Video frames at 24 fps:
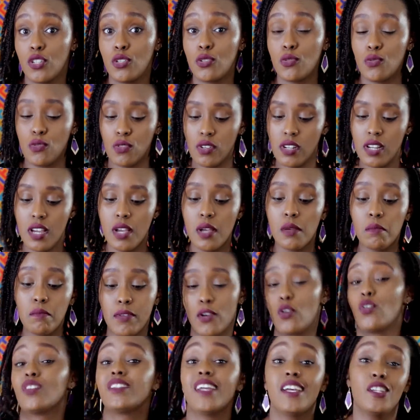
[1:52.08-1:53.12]
soon
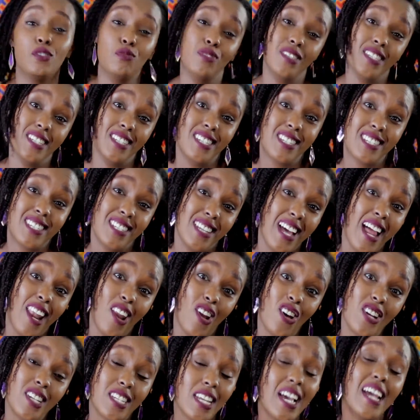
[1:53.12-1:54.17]
because I use it a
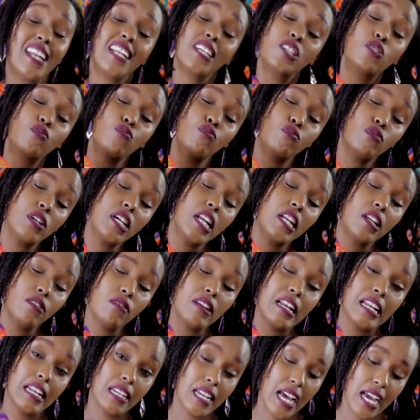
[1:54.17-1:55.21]
lot, and it's really,
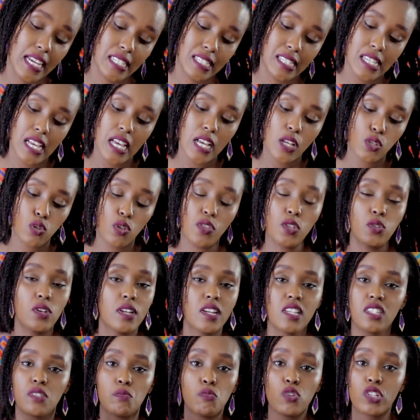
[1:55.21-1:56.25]
really nice. So this one
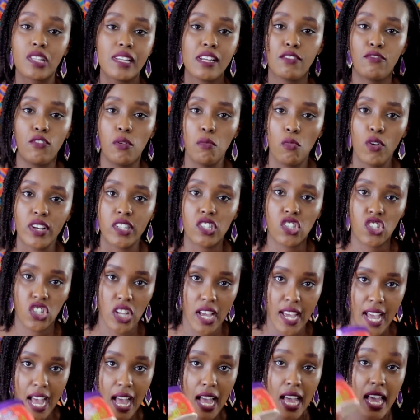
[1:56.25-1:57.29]
is mostly for moisture,
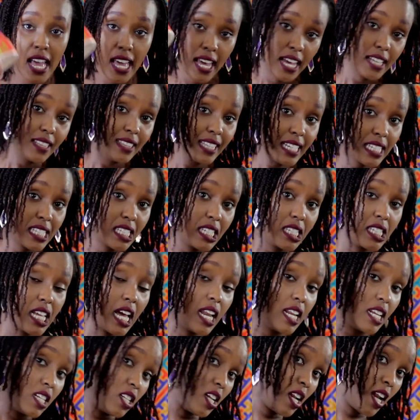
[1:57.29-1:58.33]
yeah? And this is
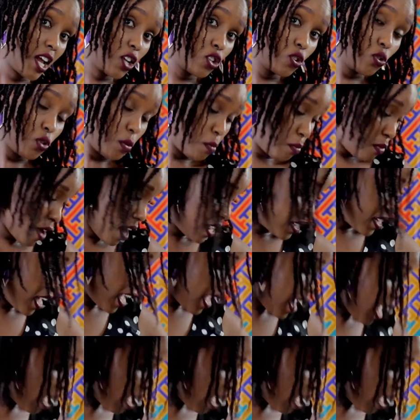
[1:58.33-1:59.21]
an international brand. I